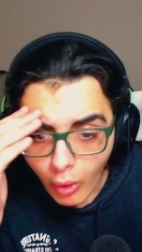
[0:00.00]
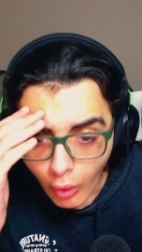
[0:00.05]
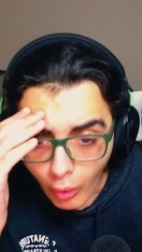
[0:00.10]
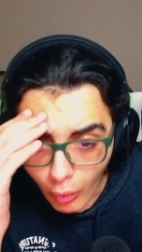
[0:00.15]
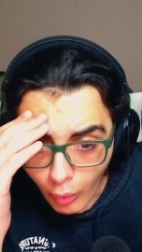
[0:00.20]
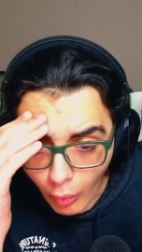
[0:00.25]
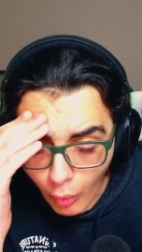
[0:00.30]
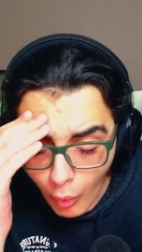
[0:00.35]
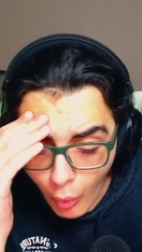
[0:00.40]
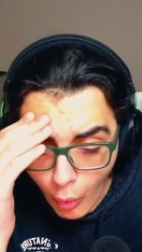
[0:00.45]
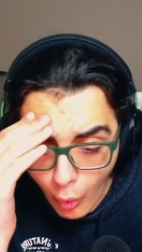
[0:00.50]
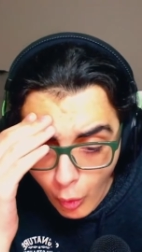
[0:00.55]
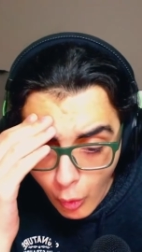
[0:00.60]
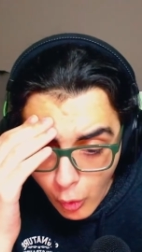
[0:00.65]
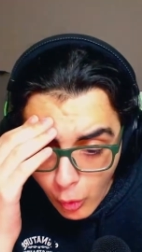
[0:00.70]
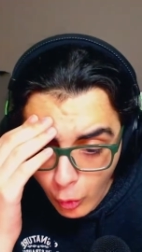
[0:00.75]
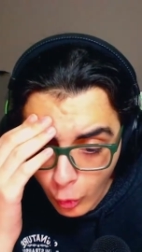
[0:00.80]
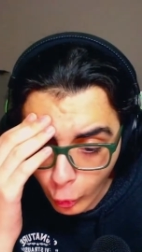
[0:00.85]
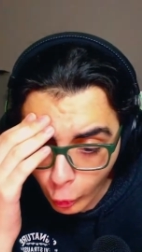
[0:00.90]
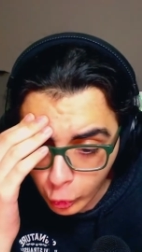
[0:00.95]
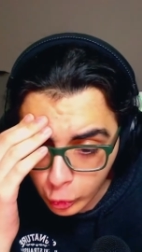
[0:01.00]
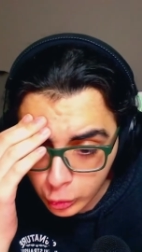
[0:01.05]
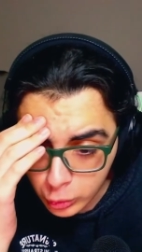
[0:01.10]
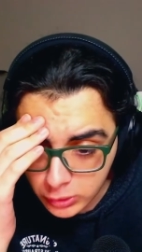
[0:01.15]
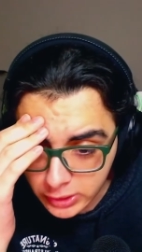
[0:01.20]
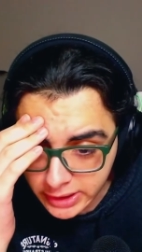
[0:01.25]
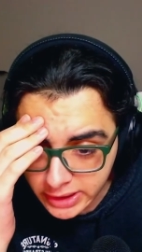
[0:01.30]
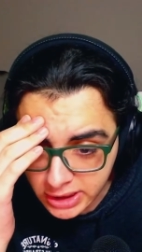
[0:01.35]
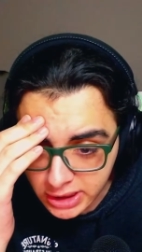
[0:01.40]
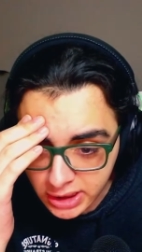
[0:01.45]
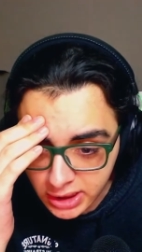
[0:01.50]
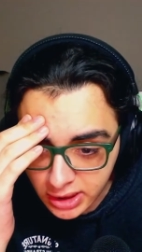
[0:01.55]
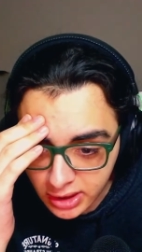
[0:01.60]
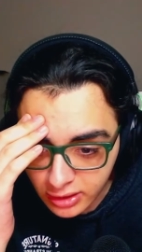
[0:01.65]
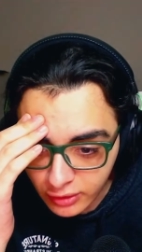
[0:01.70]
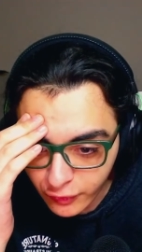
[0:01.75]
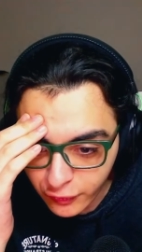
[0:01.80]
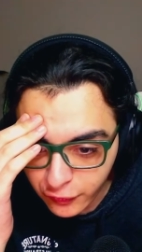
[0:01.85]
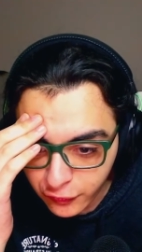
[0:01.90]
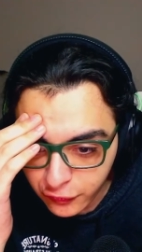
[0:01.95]

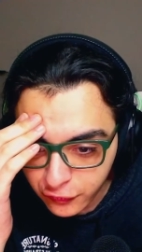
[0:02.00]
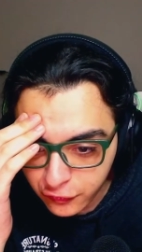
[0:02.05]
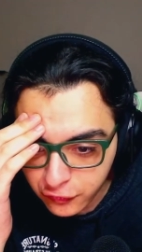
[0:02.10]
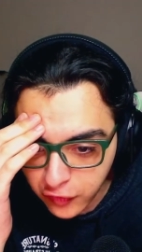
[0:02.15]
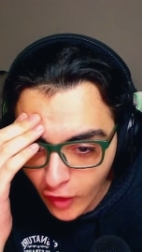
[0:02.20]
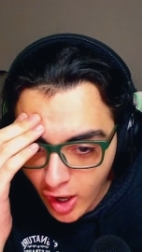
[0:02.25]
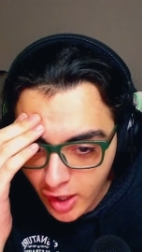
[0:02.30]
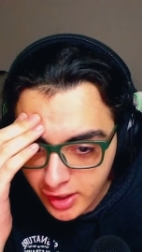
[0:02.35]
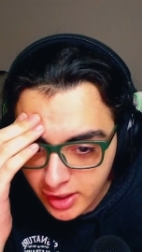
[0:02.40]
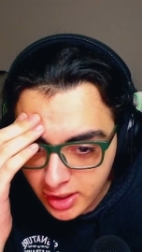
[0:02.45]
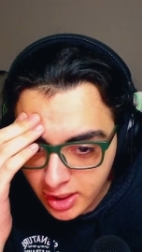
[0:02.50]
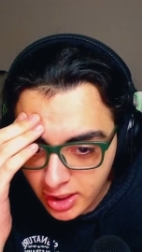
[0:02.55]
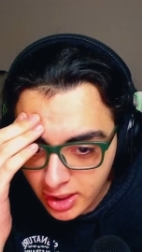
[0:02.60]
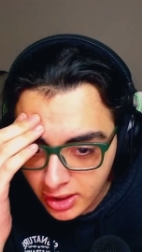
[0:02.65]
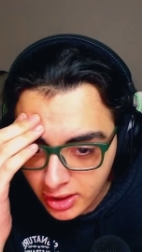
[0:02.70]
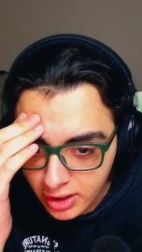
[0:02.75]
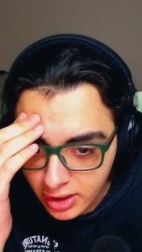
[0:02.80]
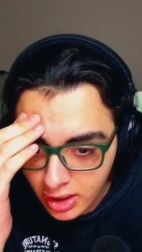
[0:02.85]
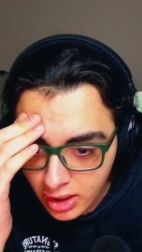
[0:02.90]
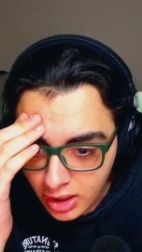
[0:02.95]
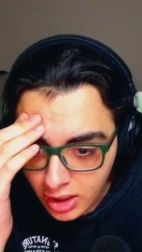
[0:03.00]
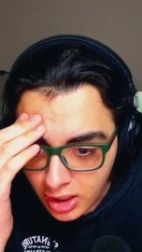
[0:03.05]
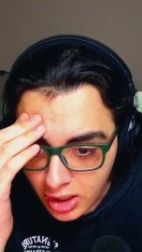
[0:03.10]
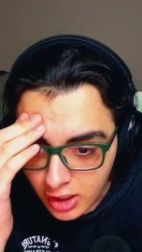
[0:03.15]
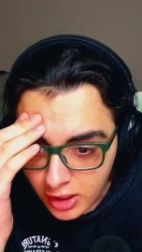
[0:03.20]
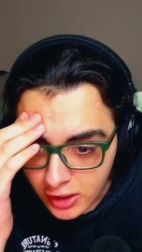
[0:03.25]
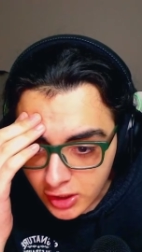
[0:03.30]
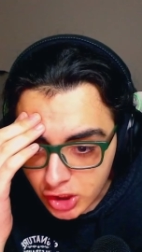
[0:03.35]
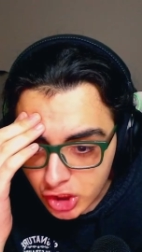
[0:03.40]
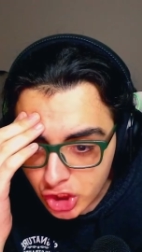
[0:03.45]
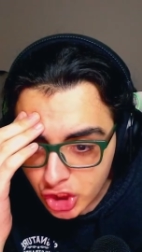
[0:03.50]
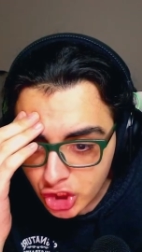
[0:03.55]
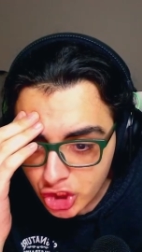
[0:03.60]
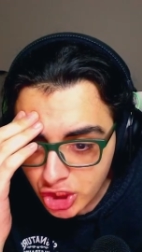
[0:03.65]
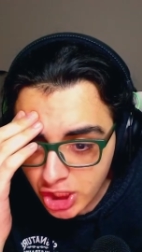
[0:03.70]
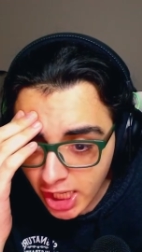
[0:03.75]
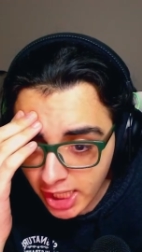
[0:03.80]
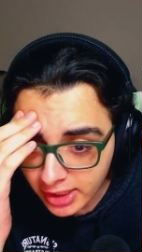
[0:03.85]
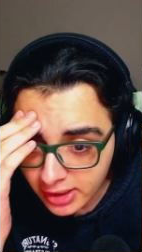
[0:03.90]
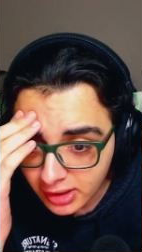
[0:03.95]
Holy fucking
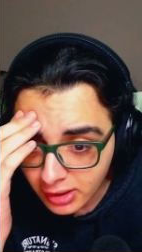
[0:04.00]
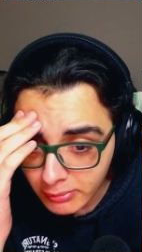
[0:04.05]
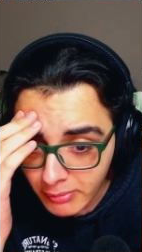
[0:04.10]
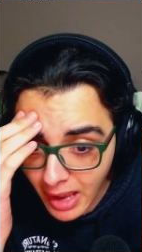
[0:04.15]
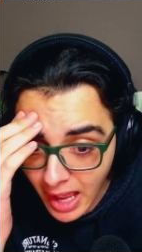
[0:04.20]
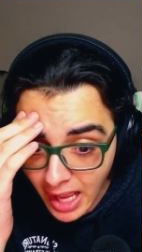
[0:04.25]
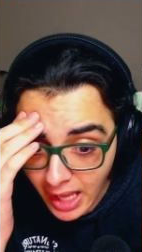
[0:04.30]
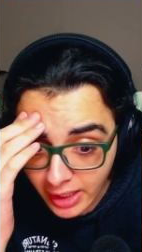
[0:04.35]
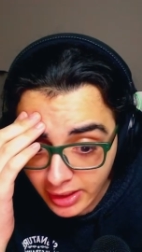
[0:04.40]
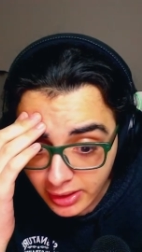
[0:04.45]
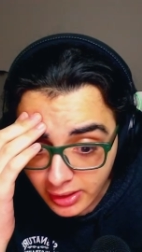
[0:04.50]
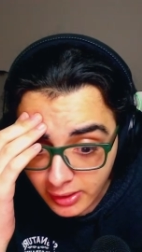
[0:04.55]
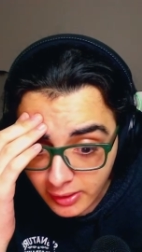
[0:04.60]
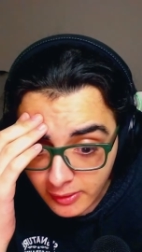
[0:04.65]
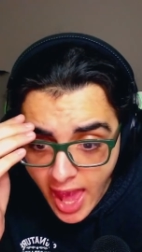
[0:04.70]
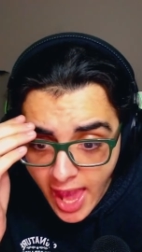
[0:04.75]
shit, man.